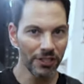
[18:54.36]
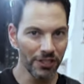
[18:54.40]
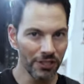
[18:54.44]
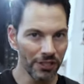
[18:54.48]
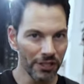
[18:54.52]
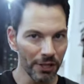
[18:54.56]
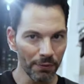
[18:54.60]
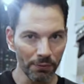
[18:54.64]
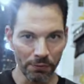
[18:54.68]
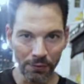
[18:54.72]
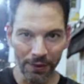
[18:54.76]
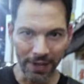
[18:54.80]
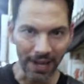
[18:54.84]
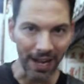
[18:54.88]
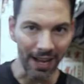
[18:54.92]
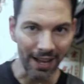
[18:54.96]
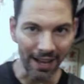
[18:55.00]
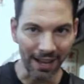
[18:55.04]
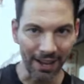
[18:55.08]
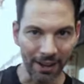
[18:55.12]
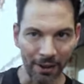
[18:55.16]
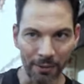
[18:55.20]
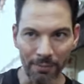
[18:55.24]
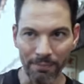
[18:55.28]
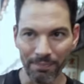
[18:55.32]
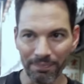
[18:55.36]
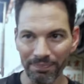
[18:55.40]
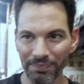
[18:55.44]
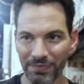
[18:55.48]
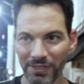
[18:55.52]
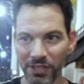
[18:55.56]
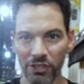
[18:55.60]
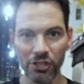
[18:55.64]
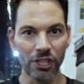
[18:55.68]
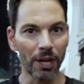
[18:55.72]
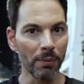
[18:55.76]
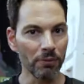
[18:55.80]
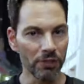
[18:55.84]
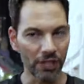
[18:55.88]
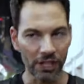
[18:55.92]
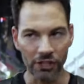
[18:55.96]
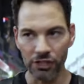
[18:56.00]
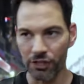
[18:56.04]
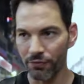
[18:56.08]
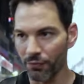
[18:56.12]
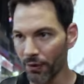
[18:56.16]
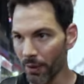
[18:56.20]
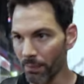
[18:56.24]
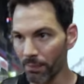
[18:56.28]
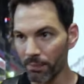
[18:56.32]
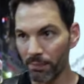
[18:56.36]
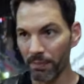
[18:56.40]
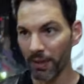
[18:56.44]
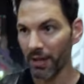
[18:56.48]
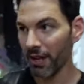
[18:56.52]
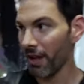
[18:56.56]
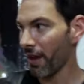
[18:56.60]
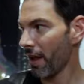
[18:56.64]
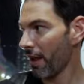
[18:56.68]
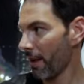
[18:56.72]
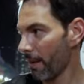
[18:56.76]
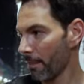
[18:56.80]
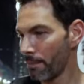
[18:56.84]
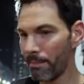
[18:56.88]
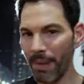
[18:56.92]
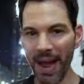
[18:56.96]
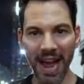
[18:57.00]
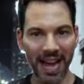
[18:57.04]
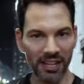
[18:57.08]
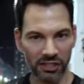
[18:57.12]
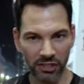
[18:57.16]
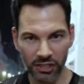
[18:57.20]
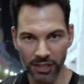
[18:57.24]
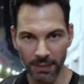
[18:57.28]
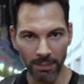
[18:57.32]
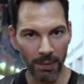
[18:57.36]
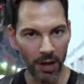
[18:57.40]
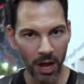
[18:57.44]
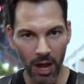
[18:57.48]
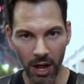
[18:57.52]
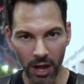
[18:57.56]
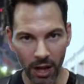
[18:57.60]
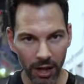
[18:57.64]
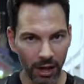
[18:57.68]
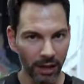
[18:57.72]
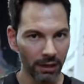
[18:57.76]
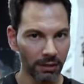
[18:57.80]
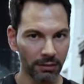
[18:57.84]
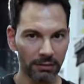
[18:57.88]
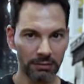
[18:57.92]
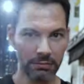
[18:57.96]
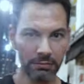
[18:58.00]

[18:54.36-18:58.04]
different um, subjects from basketball.